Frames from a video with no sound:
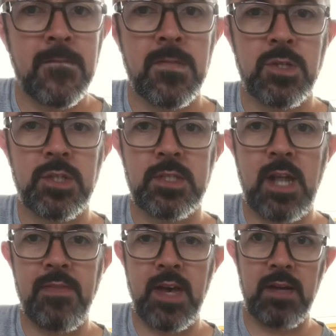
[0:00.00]
Just
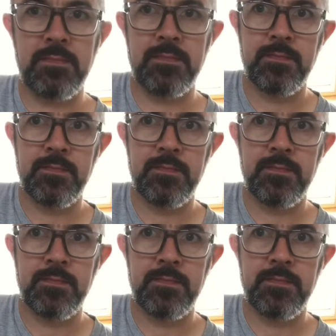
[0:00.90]
like that.